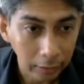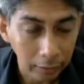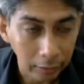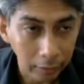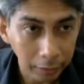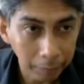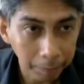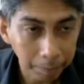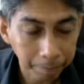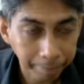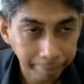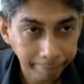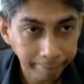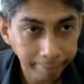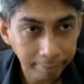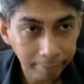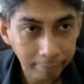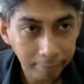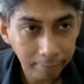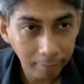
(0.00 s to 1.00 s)
right?
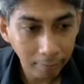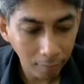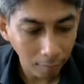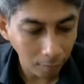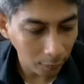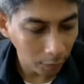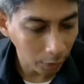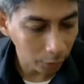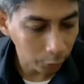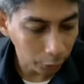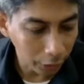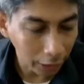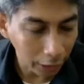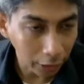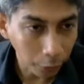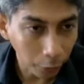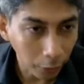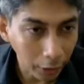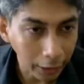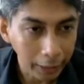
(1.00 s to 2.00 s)
So that
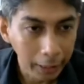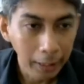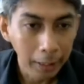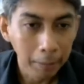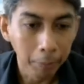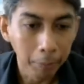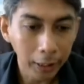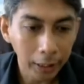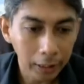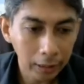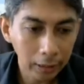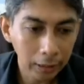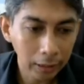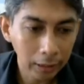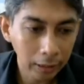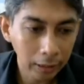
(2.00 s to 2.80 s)
is why. But